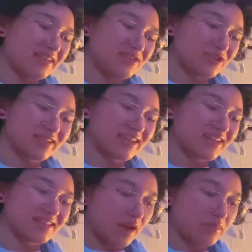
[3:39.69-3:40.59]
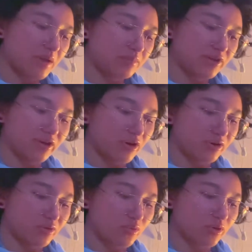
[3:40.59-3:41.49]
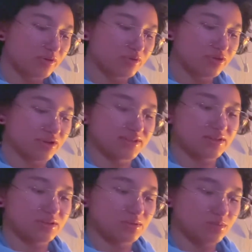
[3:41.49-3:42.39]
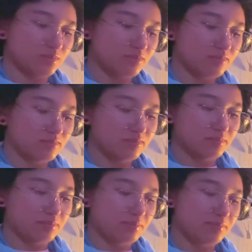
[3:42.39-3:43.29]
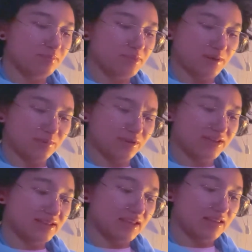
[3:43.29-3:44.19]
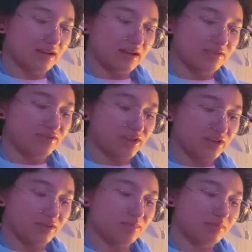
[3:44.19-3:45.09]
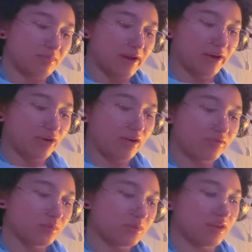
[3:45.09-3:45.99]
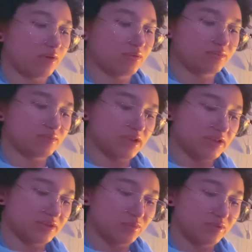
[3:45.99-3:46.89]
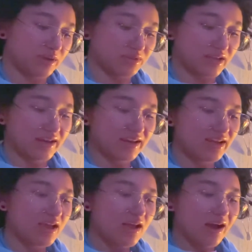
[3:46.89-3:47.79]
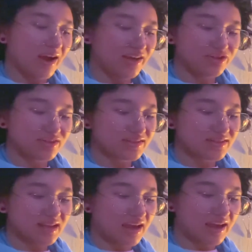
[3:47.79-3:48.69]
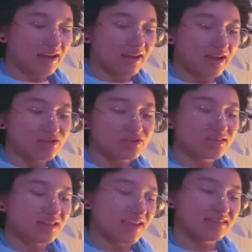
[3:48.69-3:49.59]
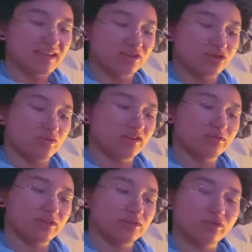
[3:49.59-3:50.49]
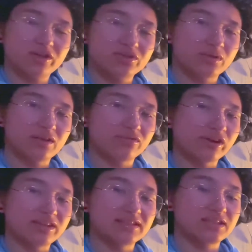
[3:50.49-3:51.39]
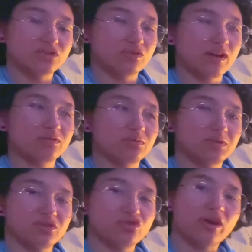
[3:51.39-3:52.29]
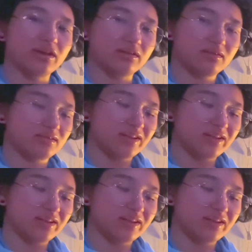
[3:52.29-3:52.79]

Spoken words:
Just because I'm not playing hardcore just to be able to say that I defeated Minecraft without dying. I just like that adrenaline rush whenever I see a drowned with a trident.